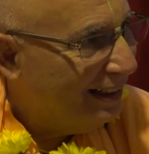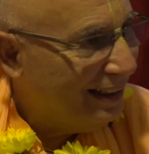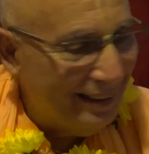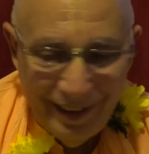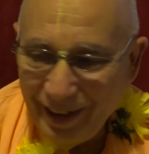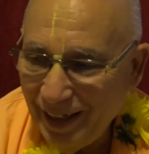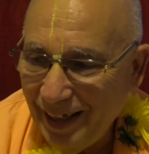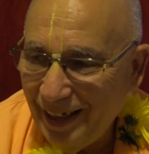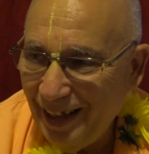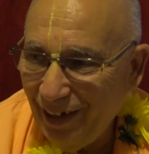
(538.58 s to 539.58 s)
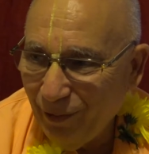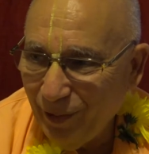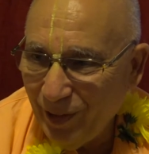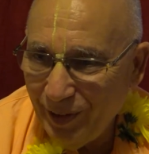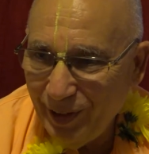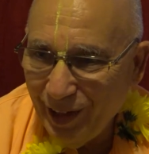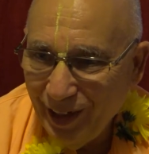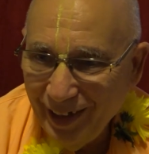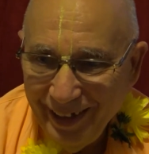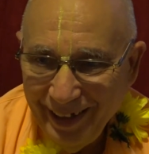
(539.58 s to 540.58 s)
And there we're in
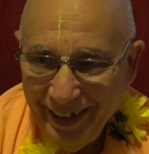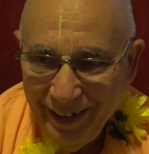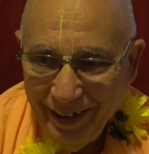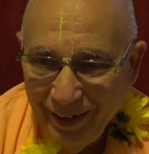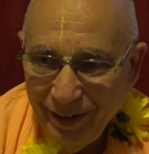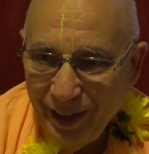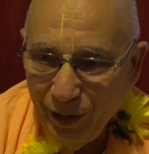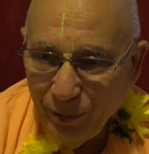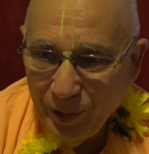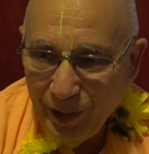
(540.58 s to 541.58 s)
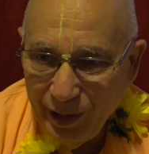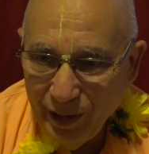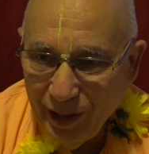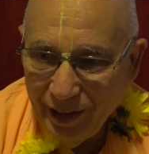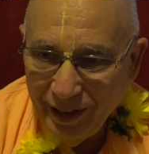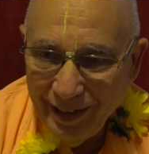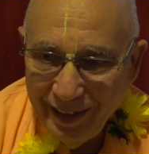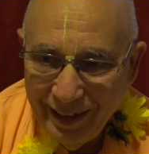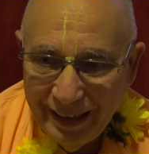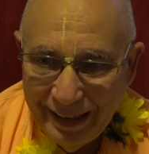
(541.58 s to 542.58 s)
the,
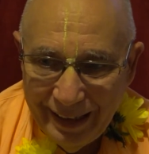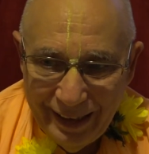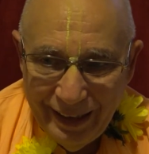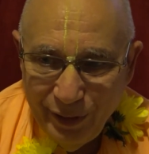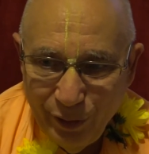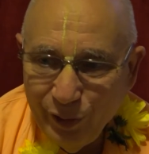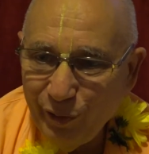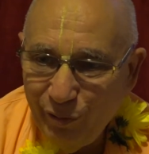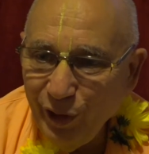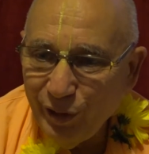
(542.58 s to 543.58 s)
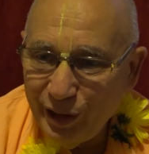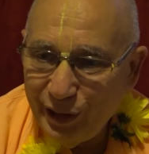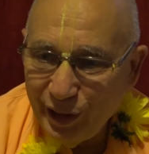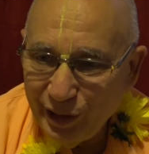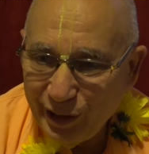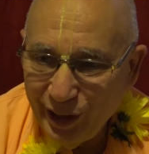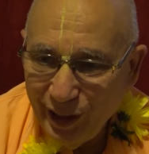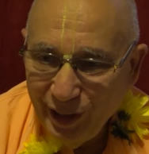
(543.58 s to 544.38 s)
you know, the villages.